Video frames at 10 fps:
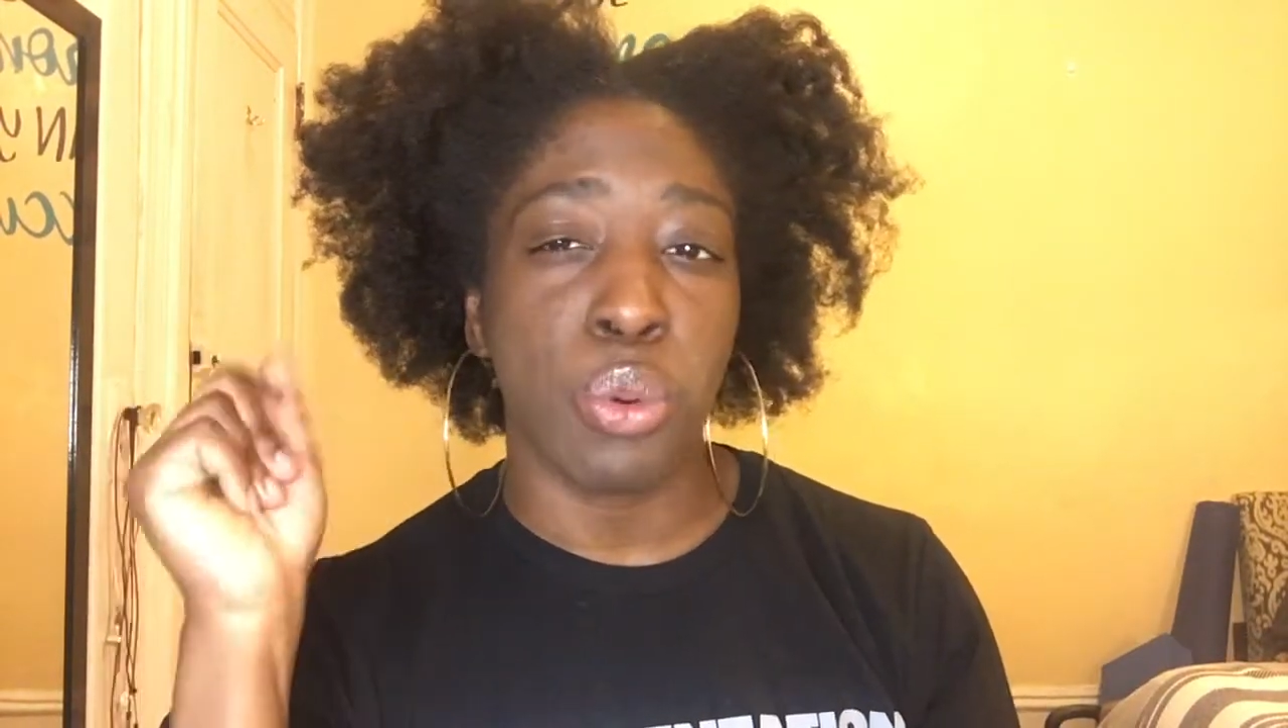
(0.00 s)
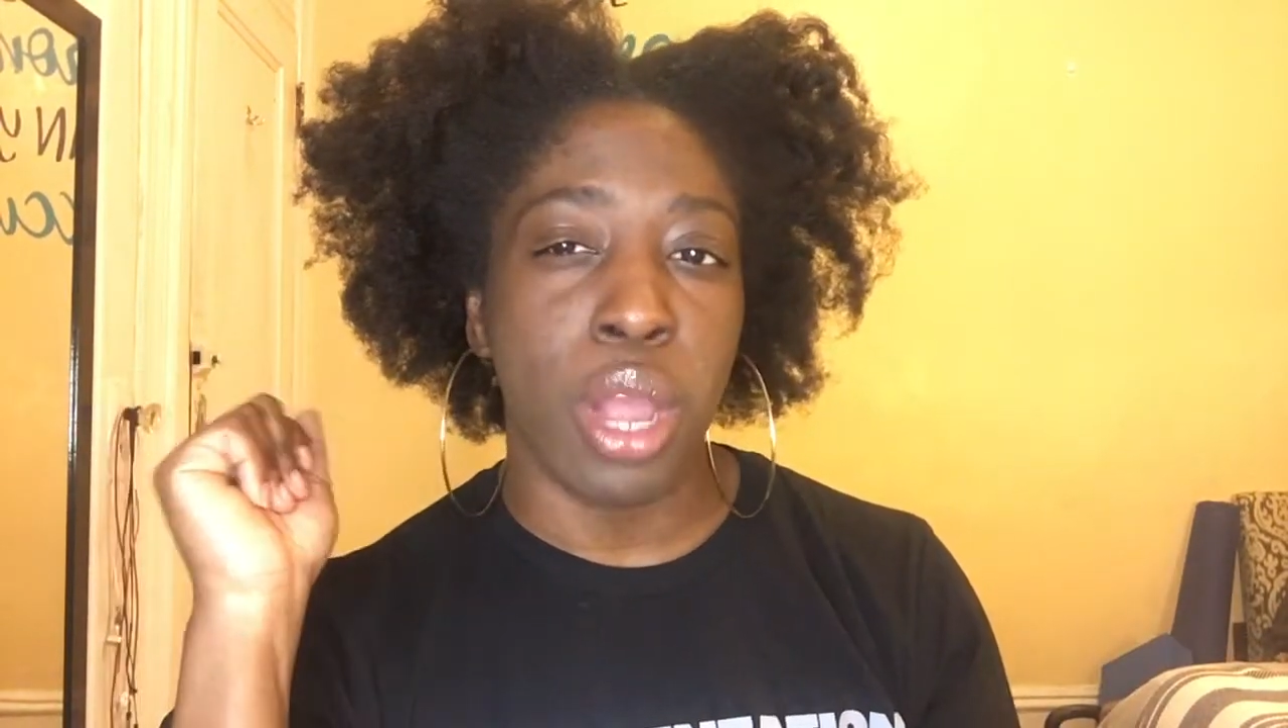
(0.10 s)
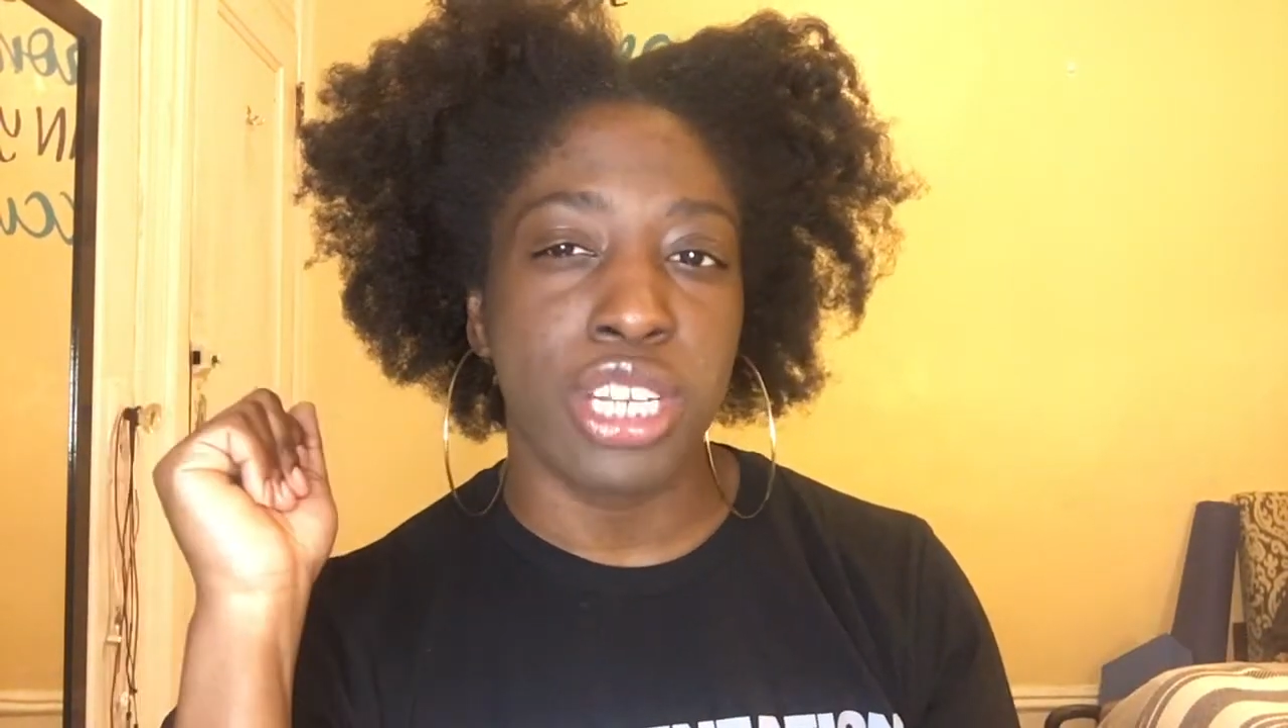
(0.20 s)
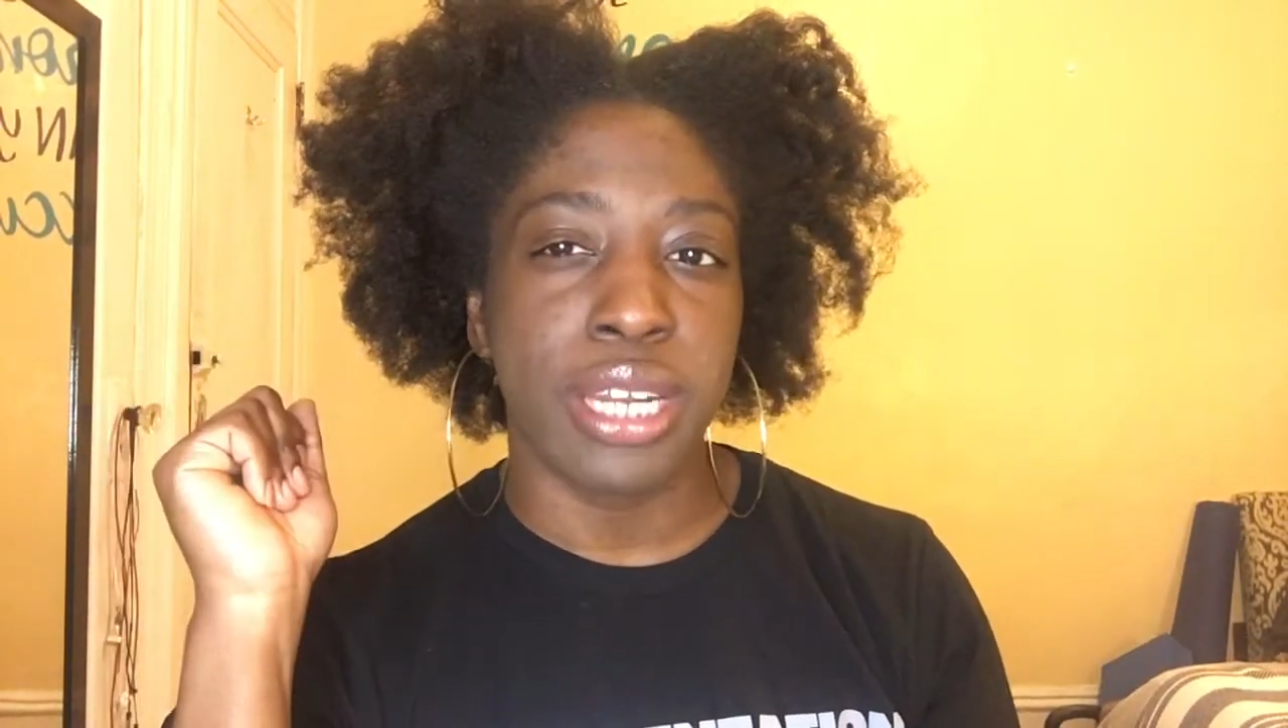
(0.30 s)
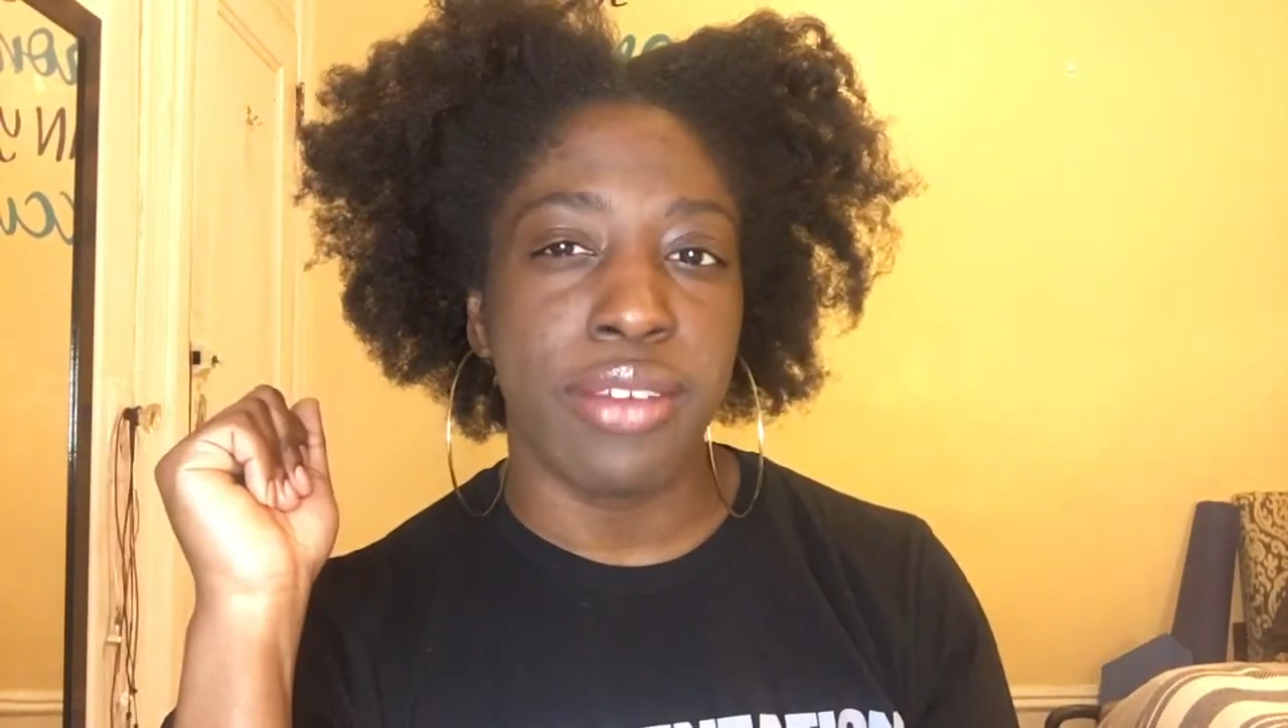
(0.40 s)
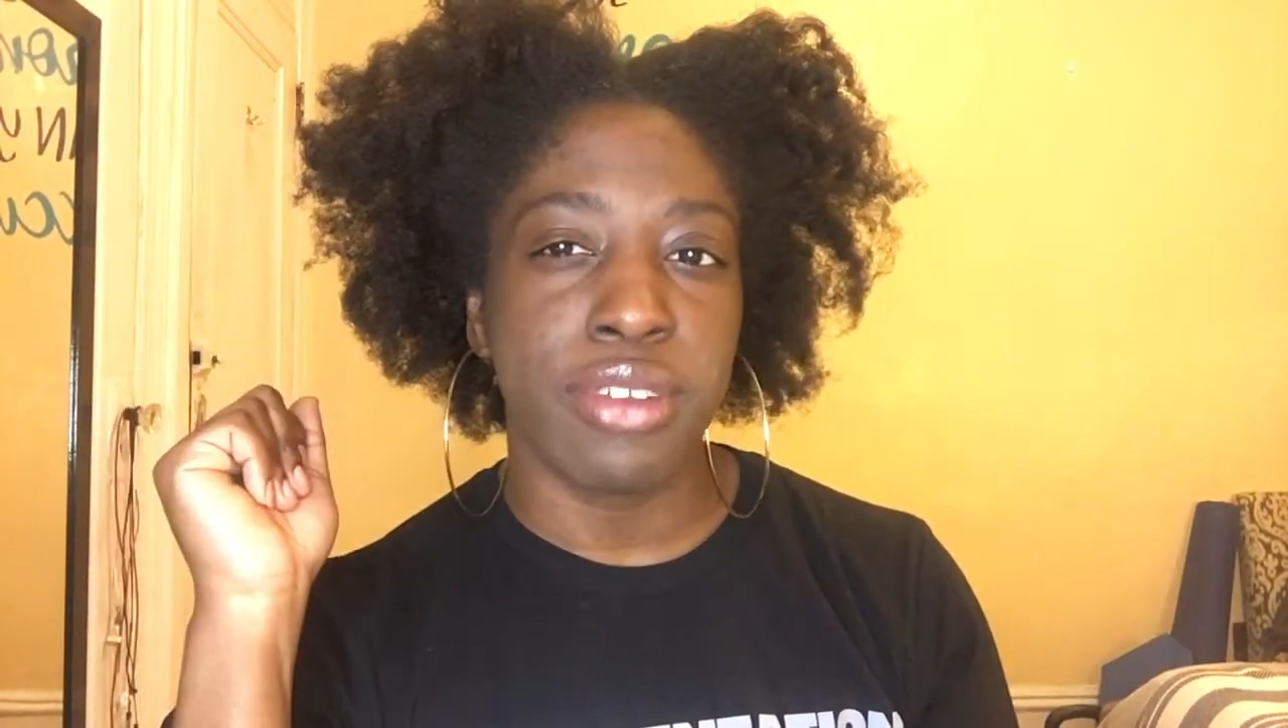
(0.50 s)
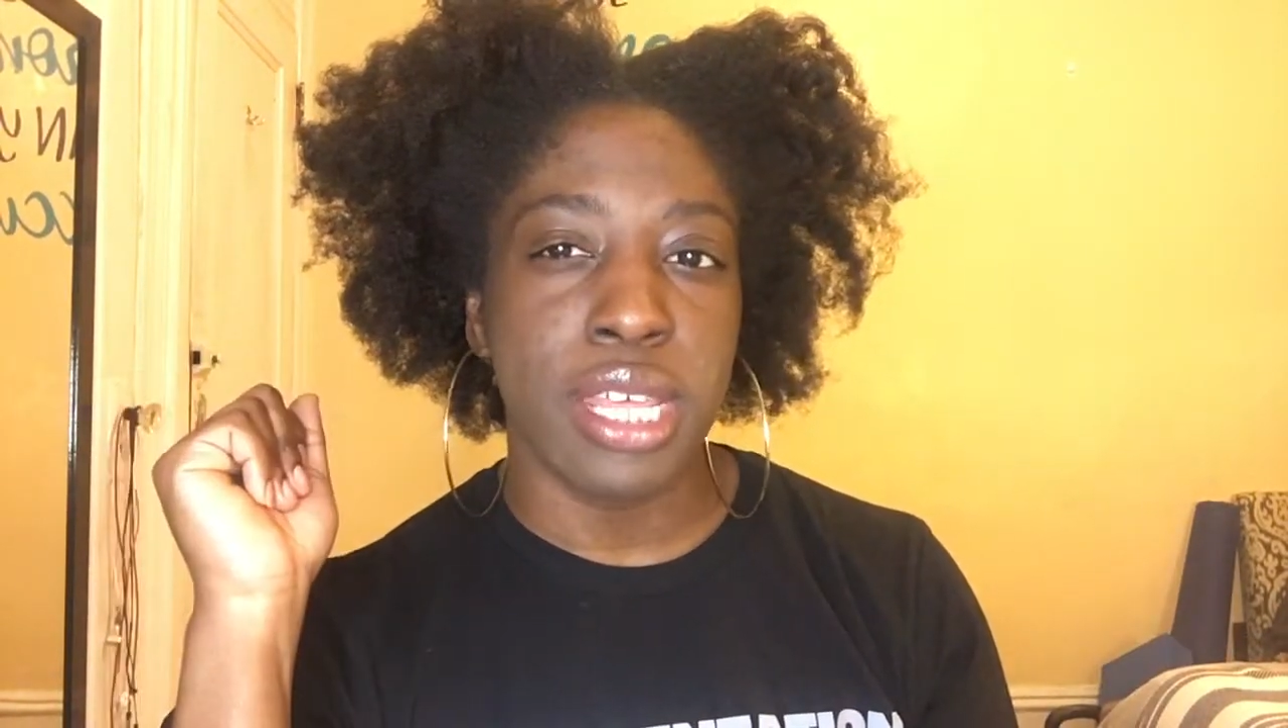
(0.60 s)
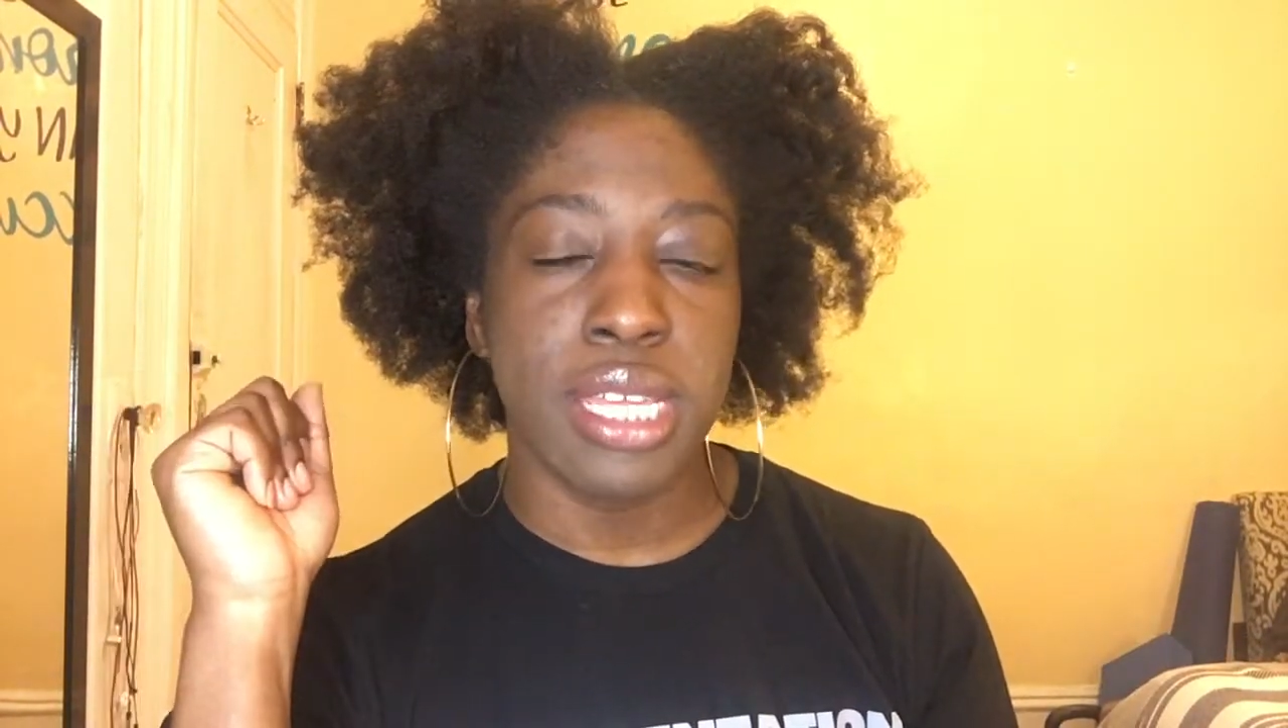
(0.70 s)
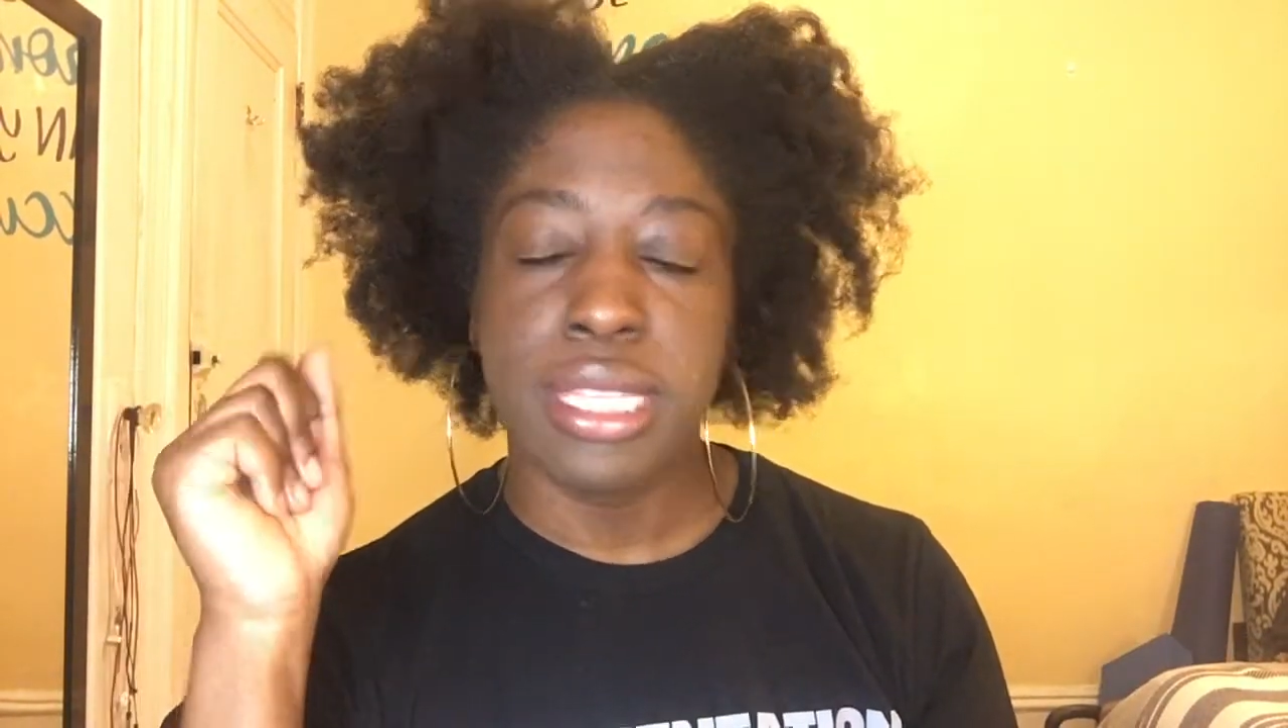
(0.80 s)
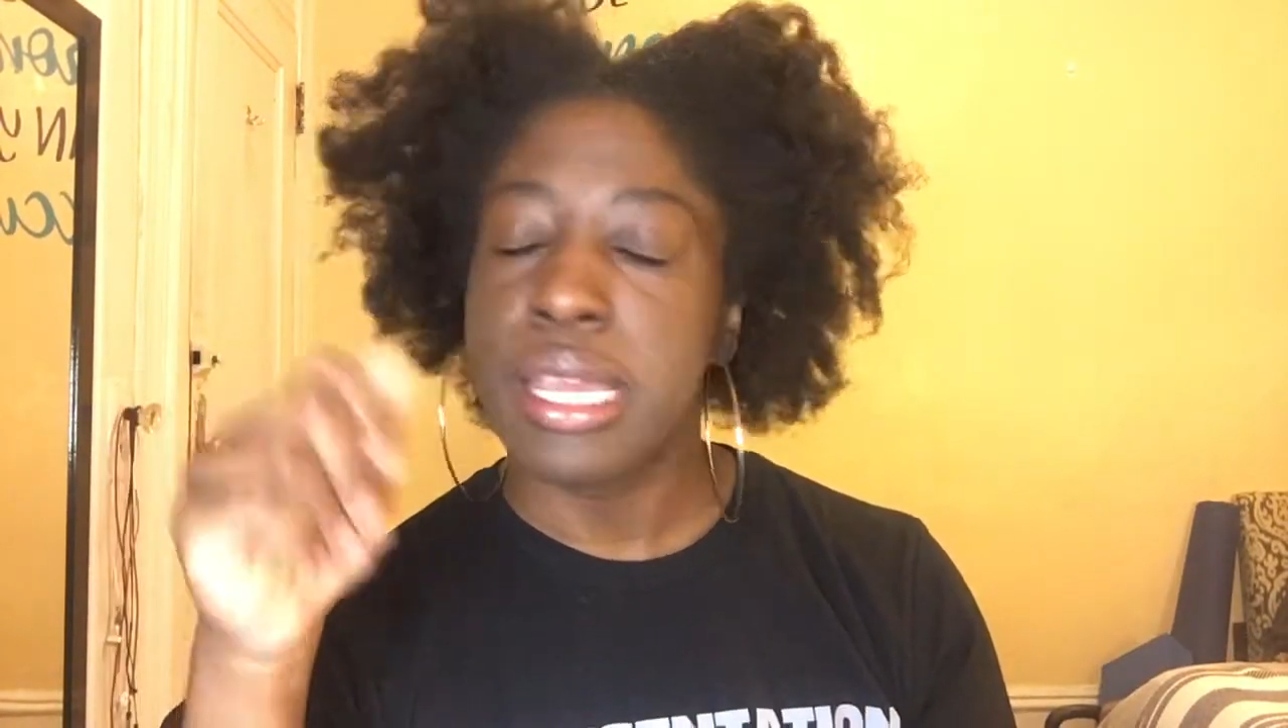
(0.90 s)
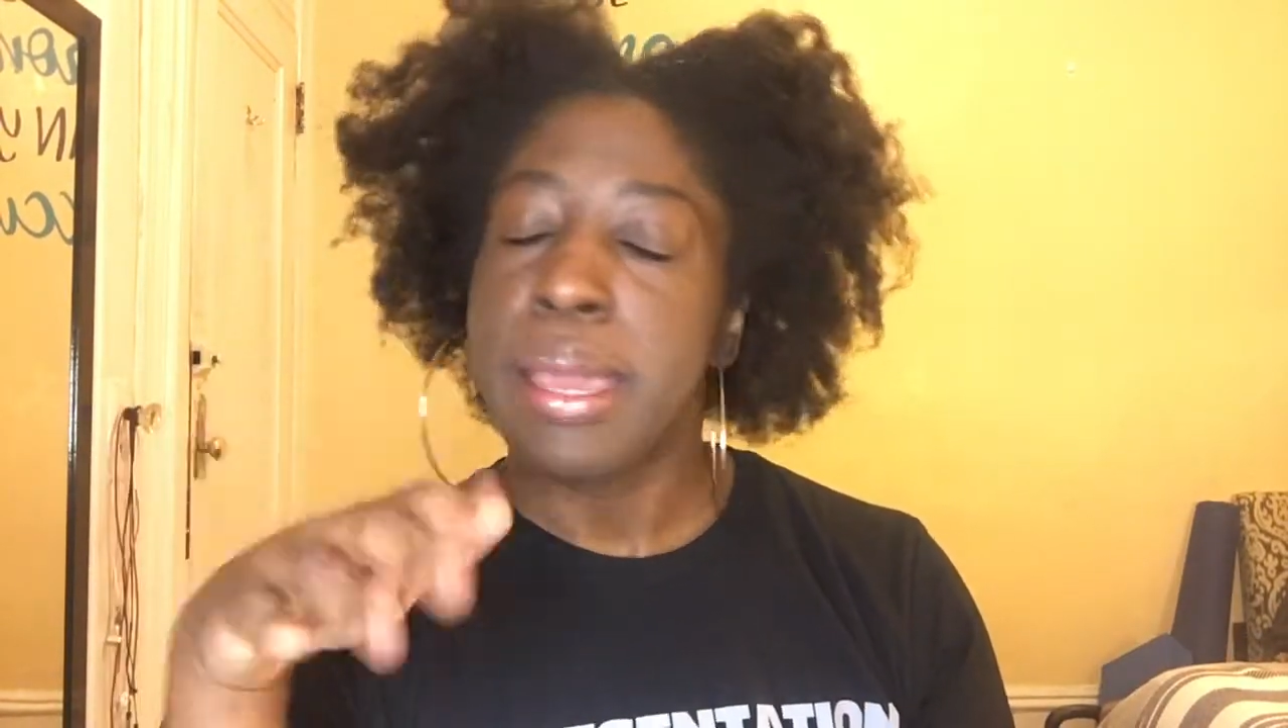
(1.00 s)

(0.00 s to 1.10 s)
wash it after this.